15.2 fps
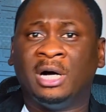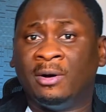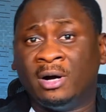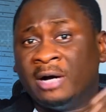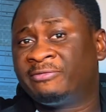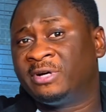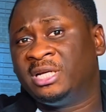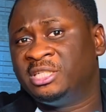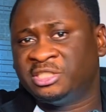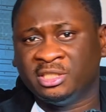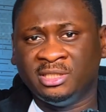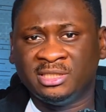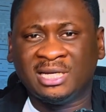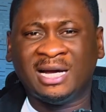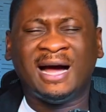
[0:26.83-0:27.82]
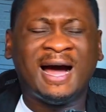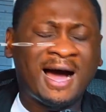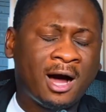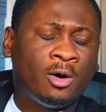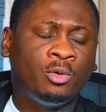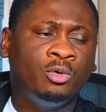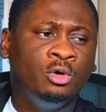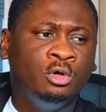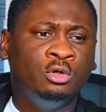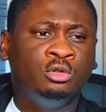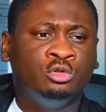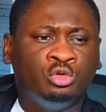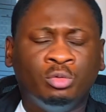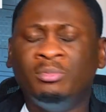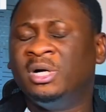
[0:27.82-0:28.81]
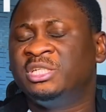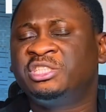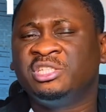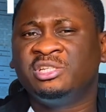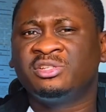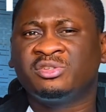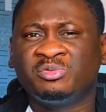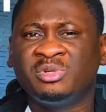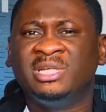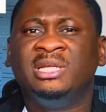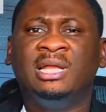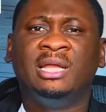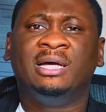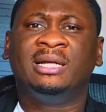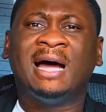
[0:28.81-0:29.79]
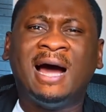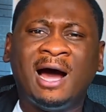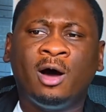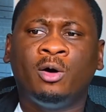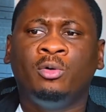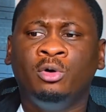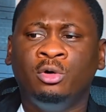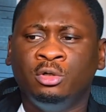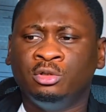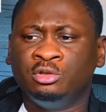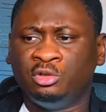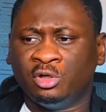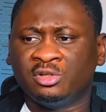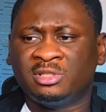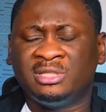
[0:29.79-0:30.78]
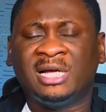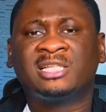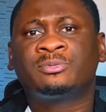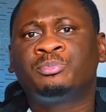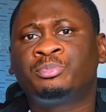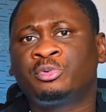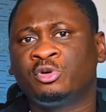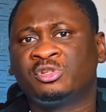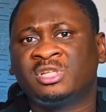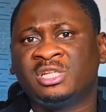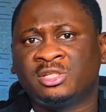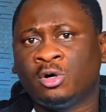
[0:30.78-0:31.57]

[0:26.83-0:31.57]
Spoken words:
our financial data? How do machines really learn? How does that process